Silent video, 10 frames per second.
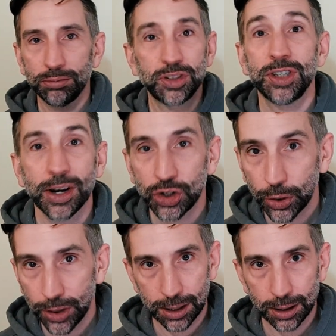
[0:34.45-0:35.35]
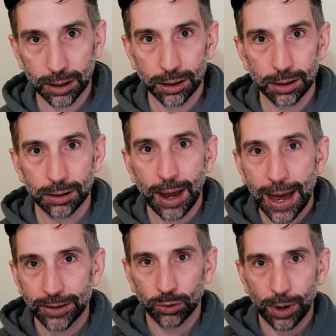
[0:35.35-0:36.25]
such thing
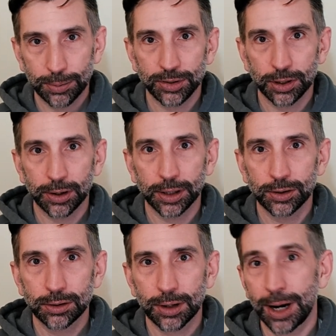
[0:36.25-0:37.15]
as a web series.